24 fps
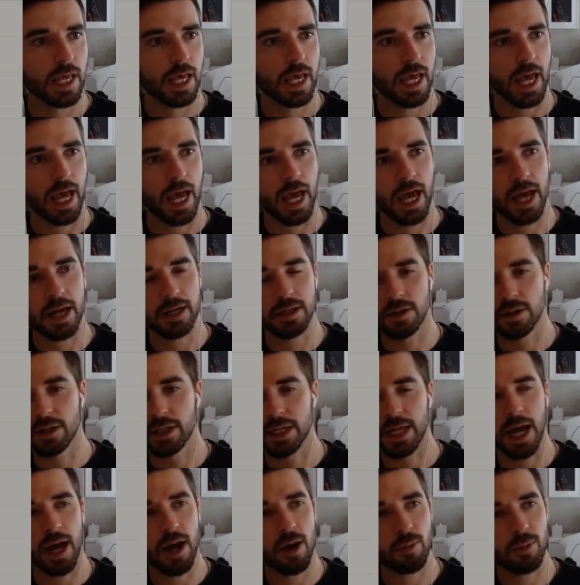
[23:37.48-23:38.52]
And
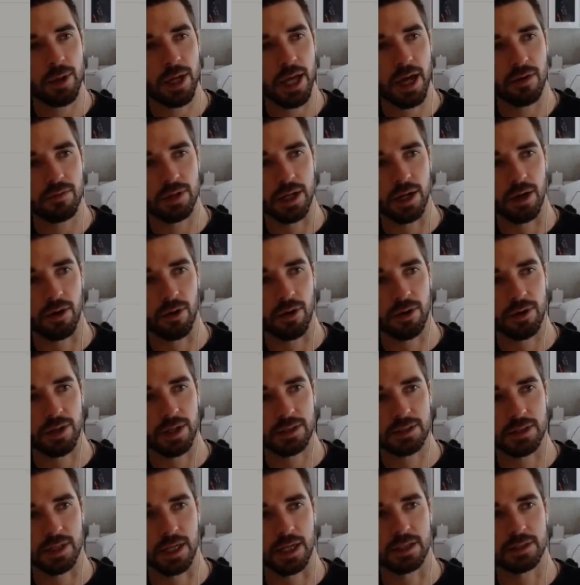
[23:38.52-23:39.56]
now we have an error that
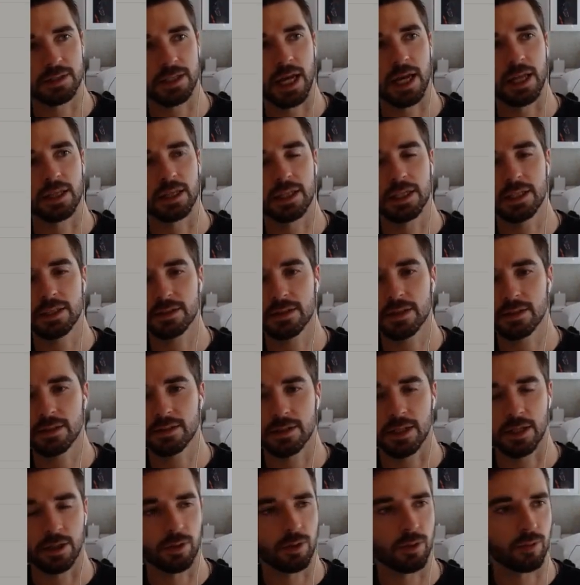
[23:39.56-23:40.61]
says at least a
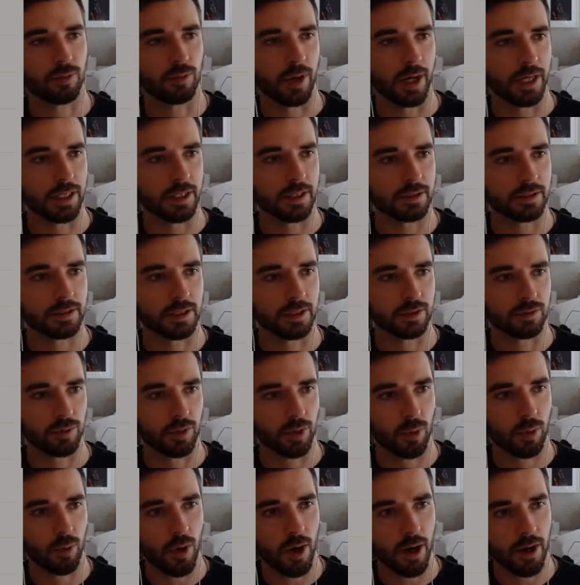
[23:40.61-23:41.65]
single radius is
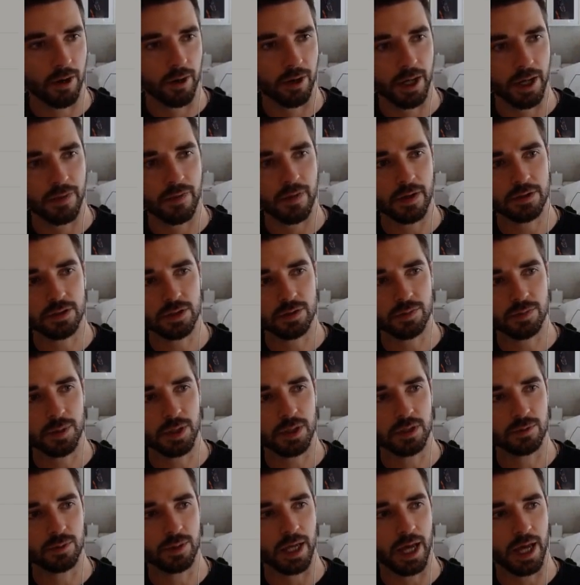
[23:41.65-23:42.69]
required. And that's just
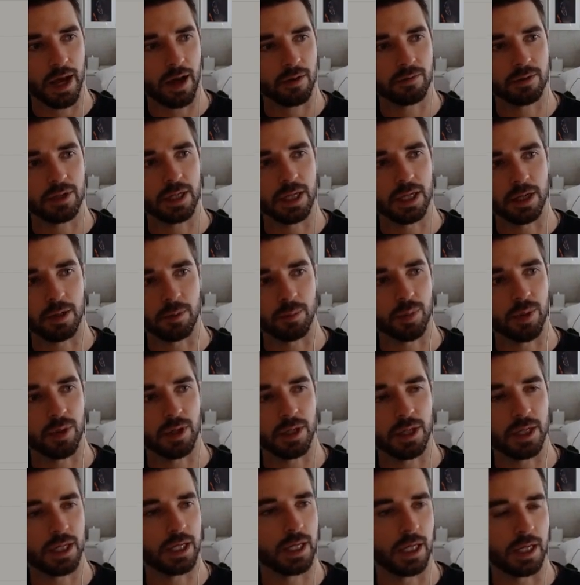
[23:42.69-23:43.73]
because we haven't
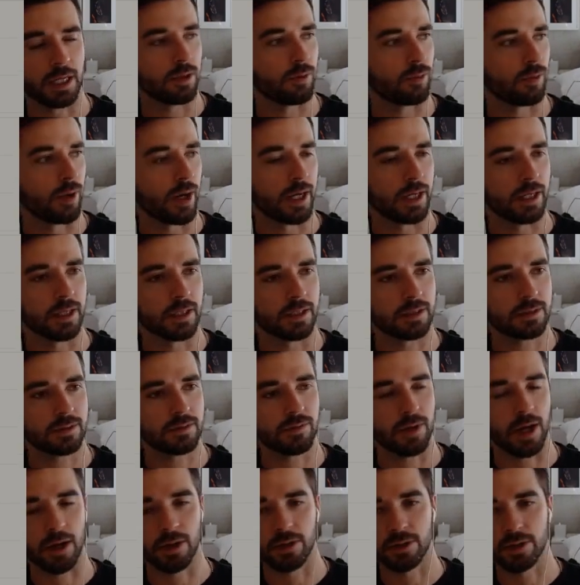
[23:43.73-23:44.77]
input any radius
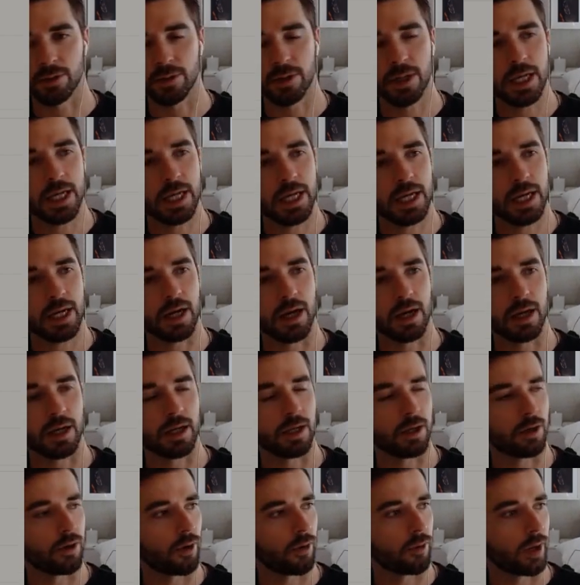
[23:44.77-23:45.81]
value
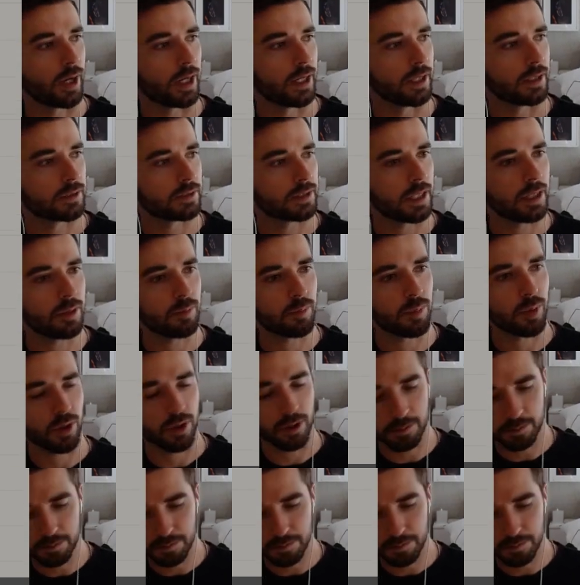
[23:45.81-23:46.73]
in our radius input.